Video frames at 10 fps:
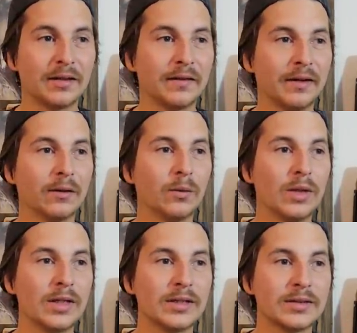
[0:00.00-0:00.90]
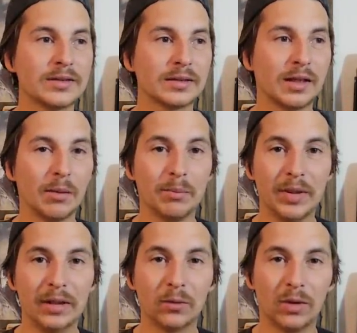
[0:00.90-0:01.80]
there was a
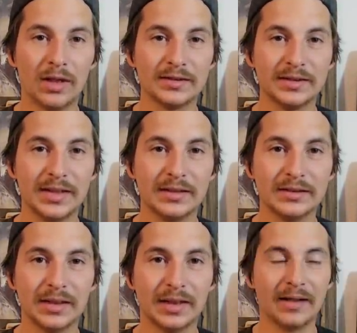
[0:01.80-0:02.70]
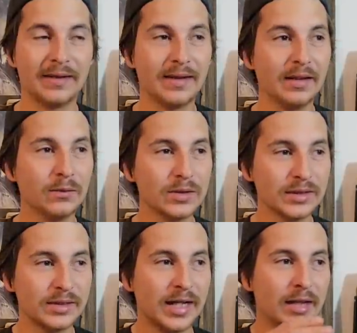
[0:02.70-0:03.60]
big wasp nest I think was
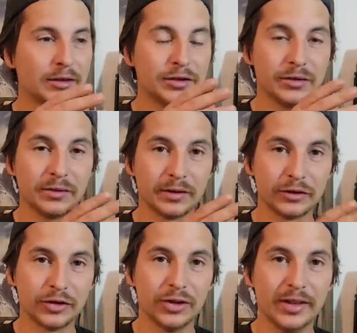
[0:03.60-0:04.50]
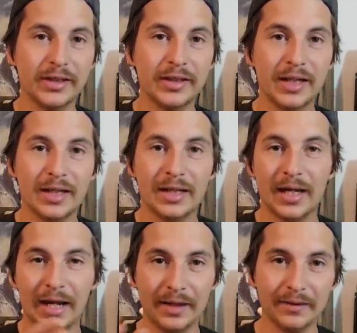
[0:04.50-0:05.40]
attached to the tree
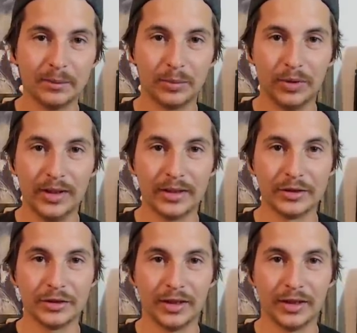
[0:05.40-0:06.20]
and the bridge.